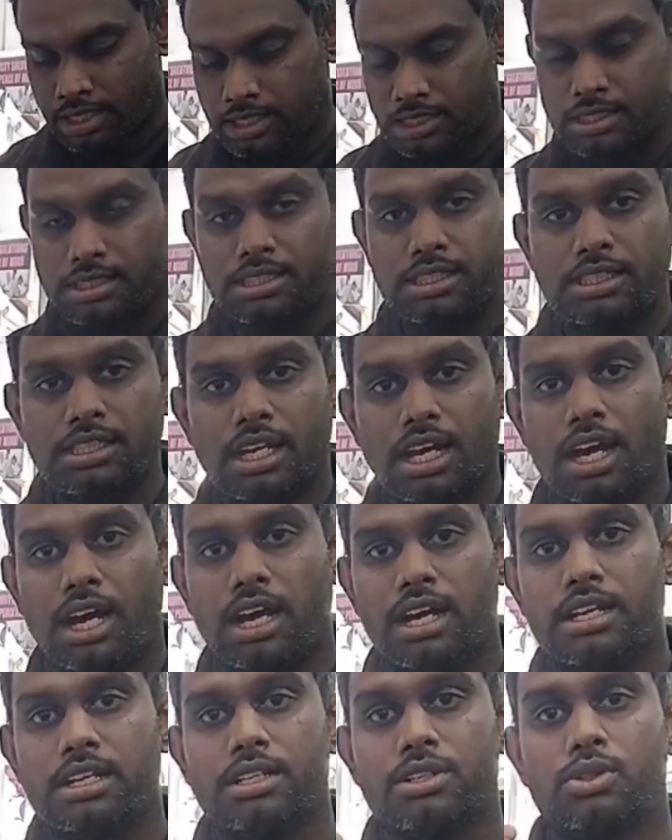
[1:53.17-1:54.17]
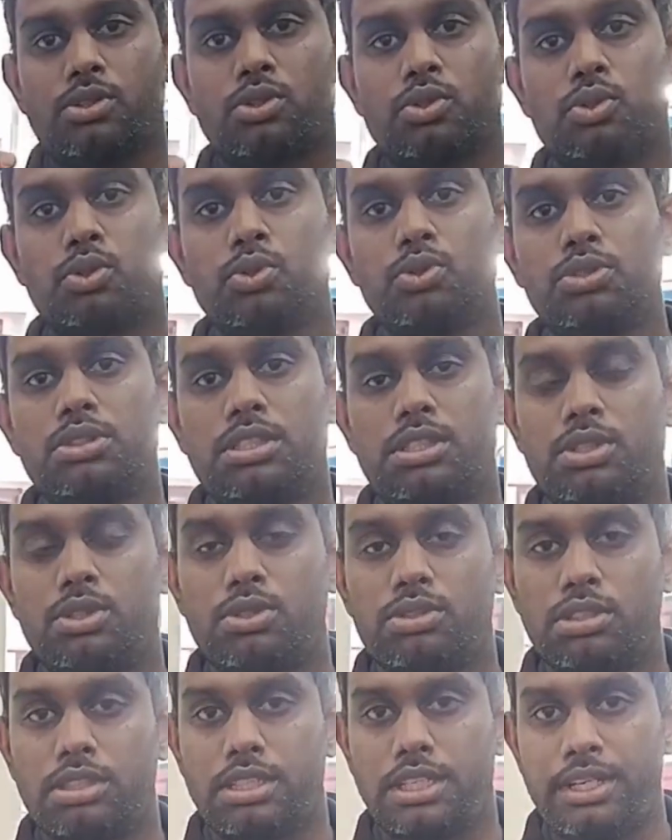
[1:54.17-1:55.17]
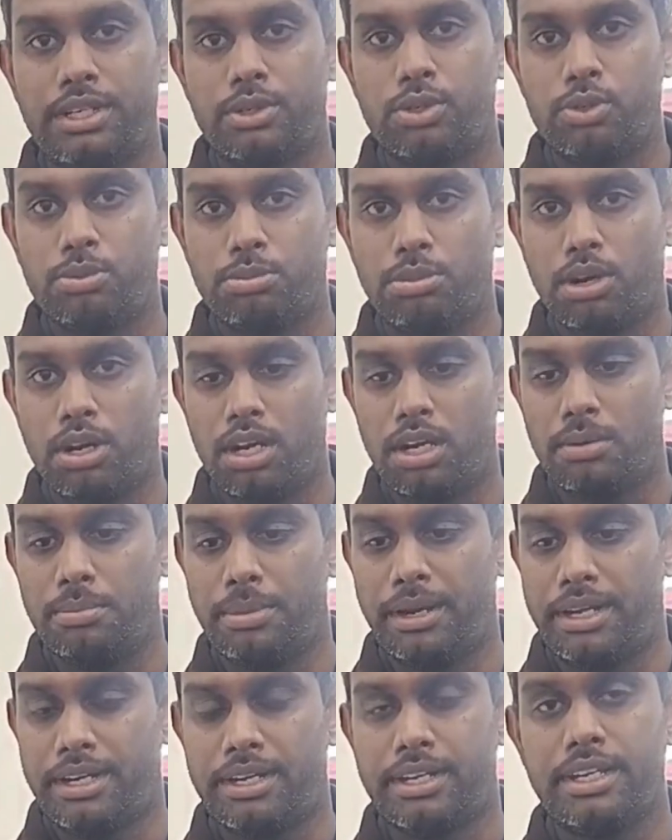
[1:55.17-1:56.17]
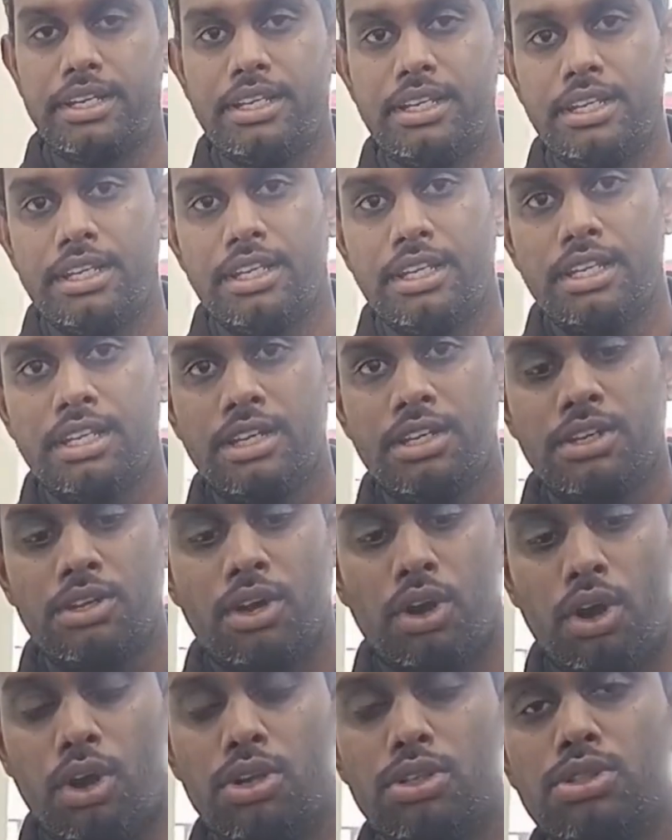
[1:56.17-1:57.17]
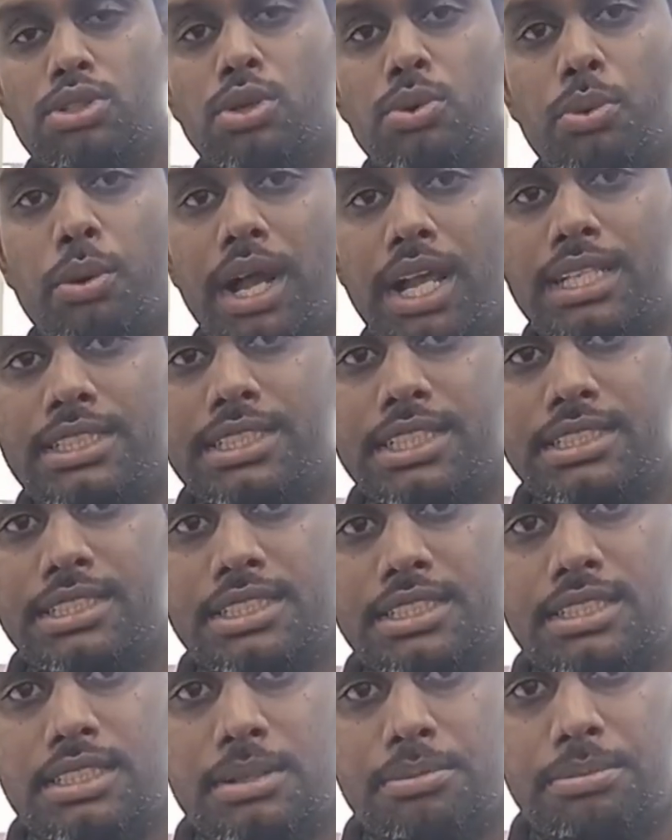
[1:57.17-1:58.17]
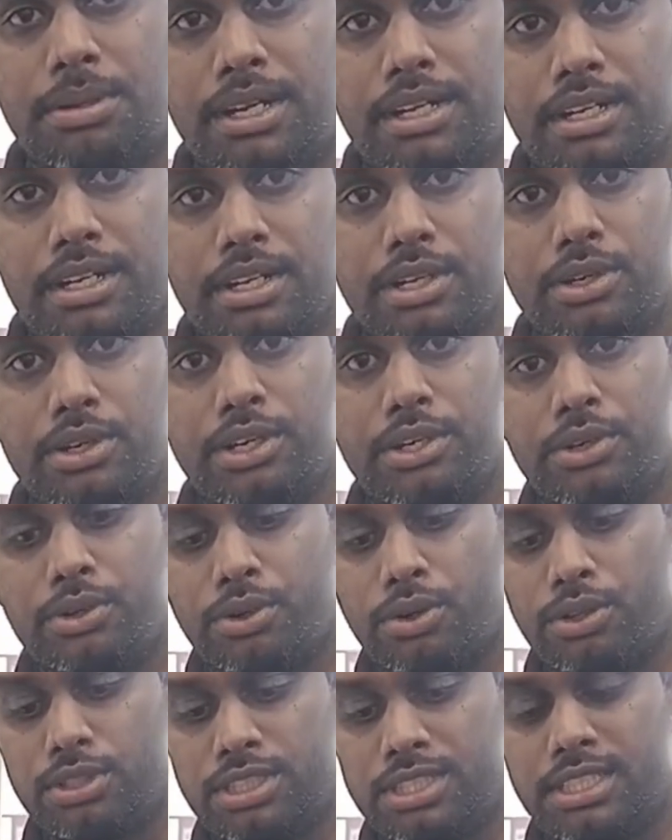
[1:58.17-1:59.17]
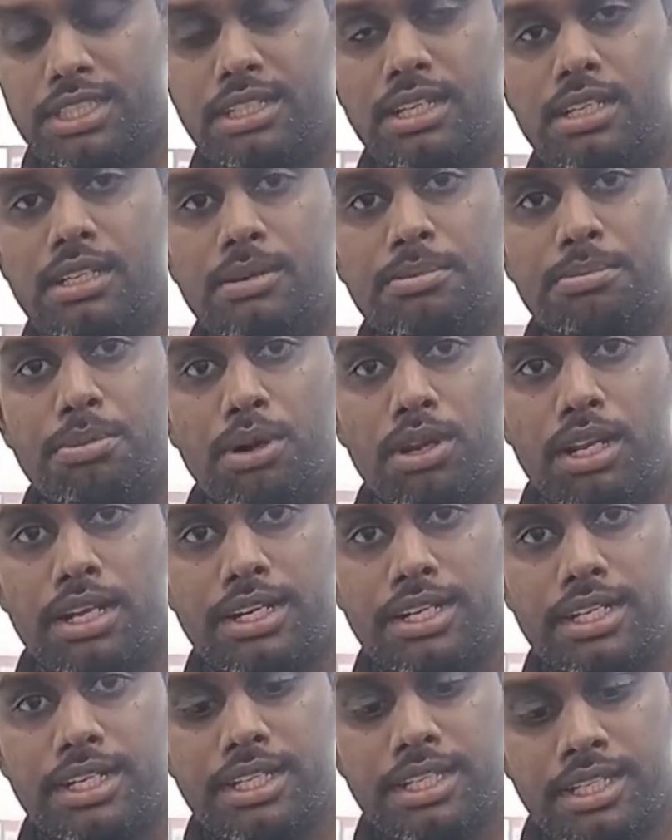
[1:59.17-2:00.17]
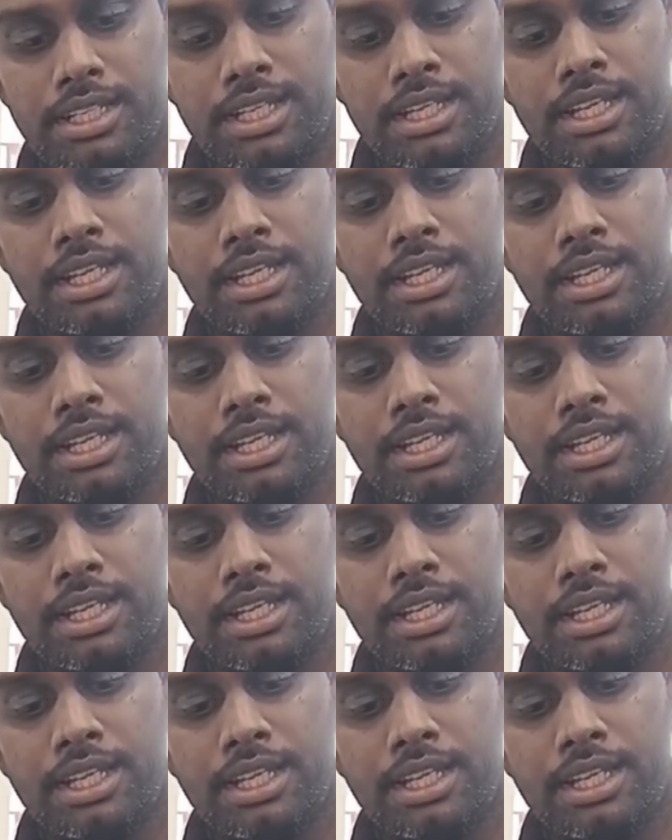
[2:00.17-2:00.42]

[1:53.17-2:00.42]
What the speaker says: CR2032 model battery. Also, while changing the battery, you need to consider the polarity.